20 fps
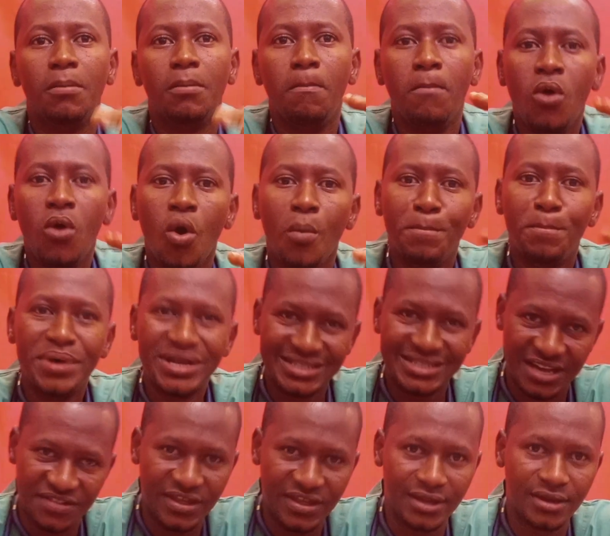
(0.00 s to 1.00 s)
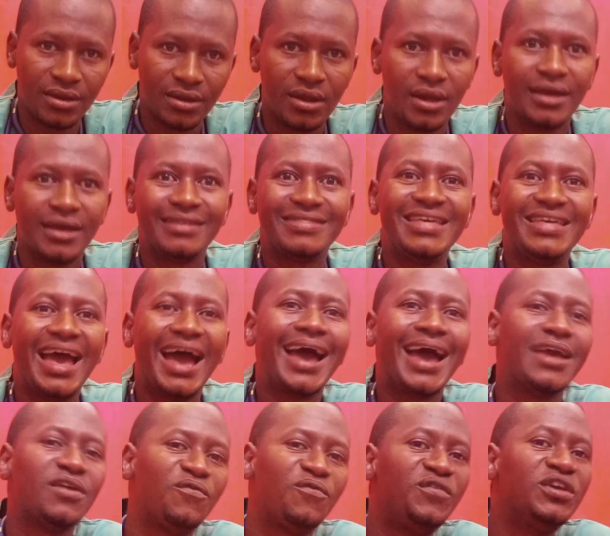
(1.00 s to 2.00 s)
more better than the
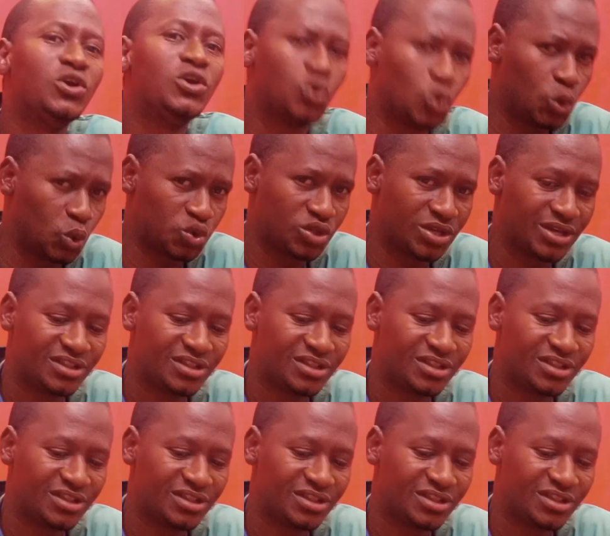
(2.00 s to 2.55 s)
IV route.